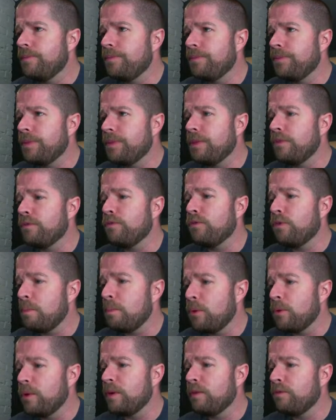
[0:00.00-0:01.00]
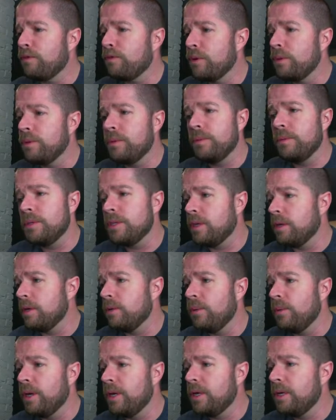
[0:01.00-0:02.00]
The Foreboding Fruit is a good
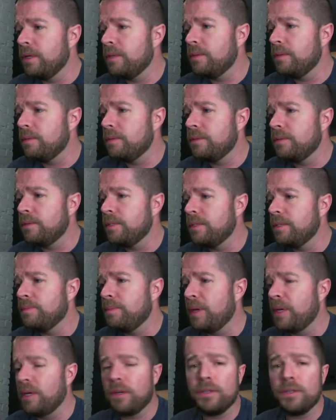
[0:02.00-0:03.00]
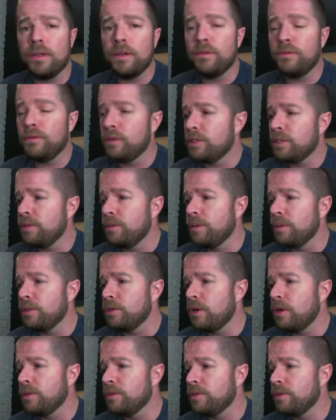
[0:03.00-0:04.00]
way. Ping yourself for 2 and draw
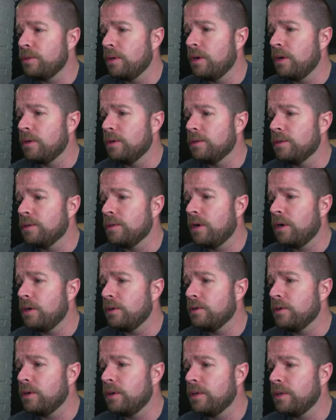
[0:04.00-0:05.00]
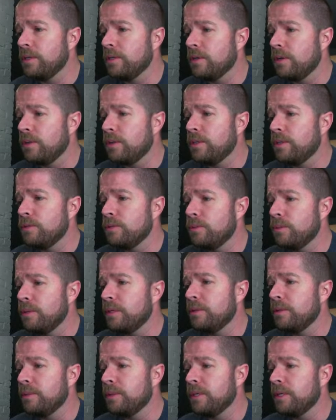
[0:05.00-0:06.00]
2 cards. Card draw is always really,
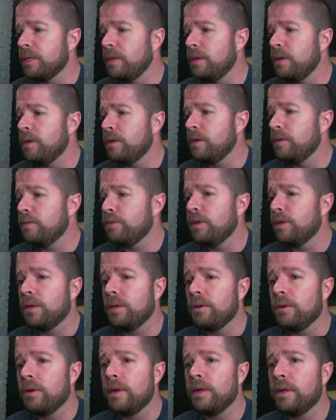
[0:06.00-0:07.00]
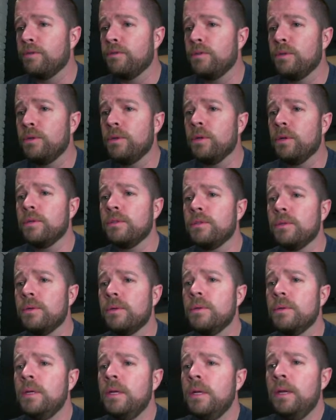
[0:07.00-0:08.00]
really good, and if you can create a food also.
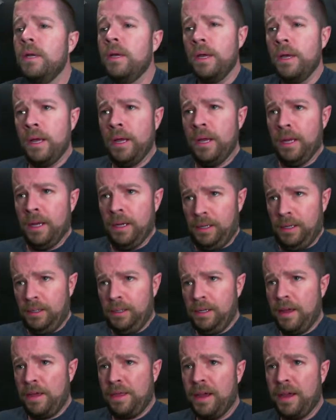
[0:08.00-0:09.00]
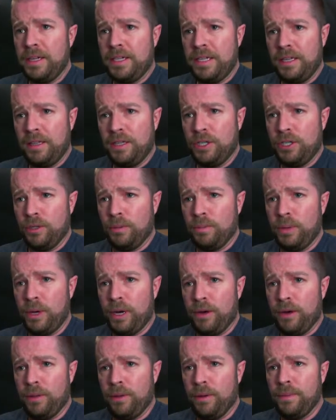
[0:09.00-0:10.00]
I think I take the Shield Breaker
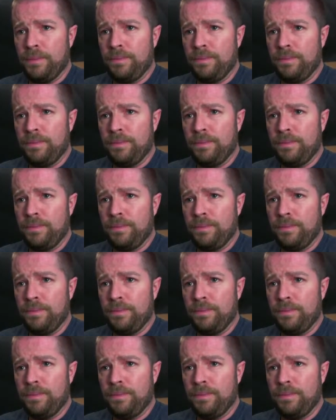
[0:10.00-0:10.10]
though.